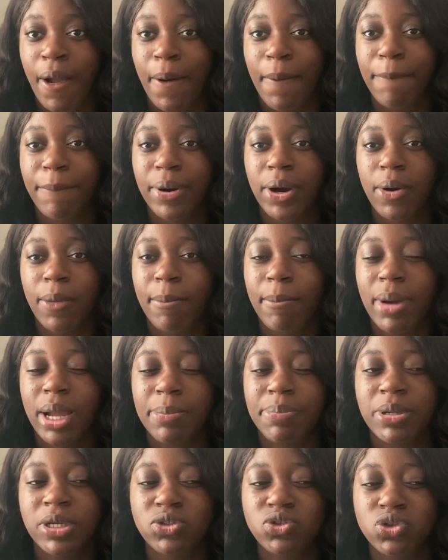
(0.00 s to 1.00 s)
but my
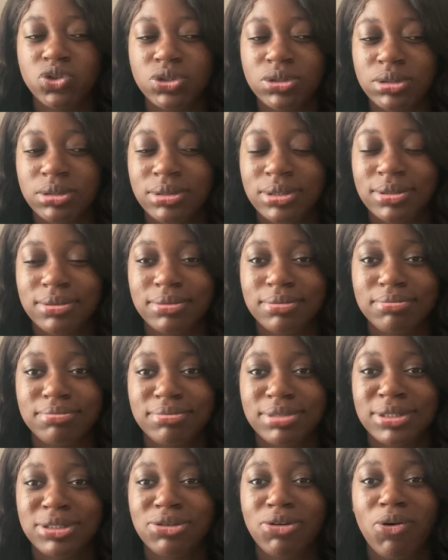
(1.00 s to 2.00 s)
pictures
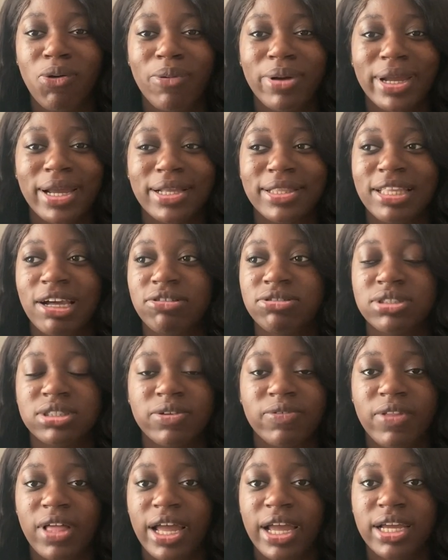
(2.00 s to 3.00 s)
still don't get thousands
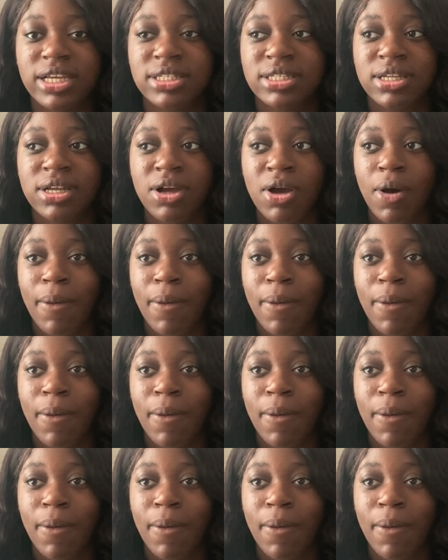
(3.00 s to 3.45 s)
of likes,